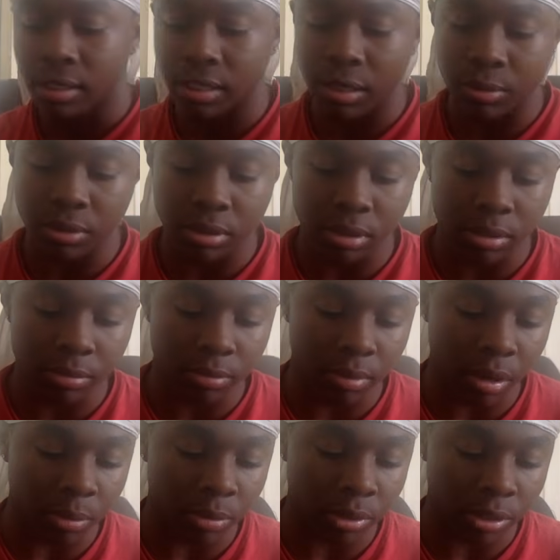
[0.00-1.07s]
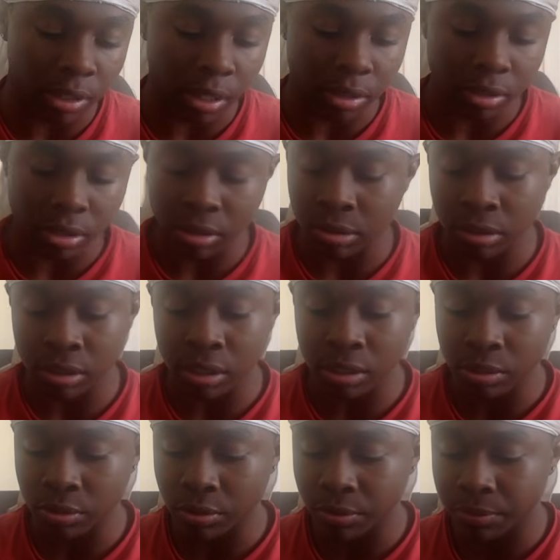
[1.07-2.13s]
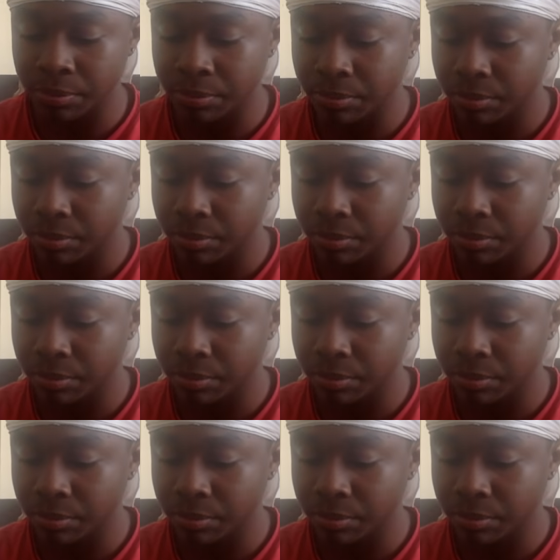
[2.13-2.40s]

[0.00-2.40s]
That one's almost out, so is this one.